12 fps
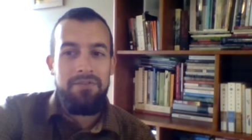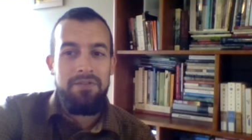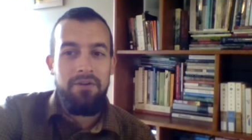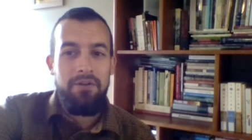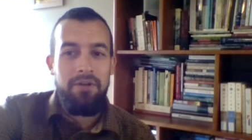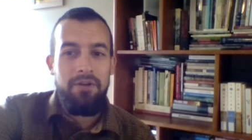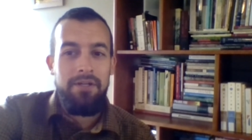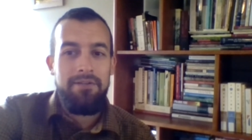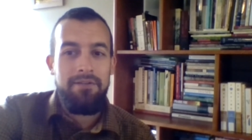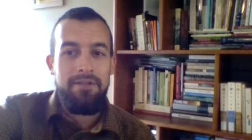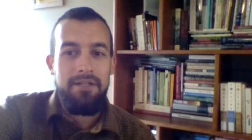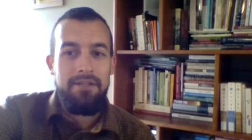0 to
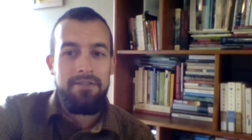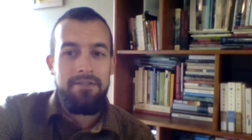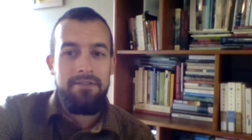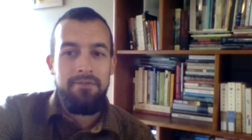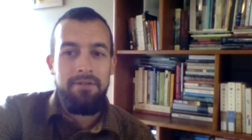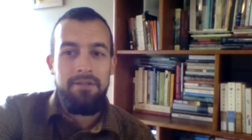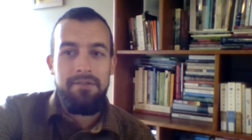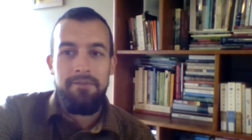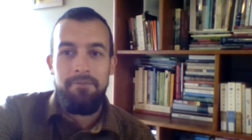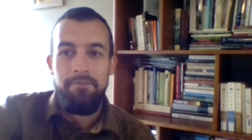100 kind of situation.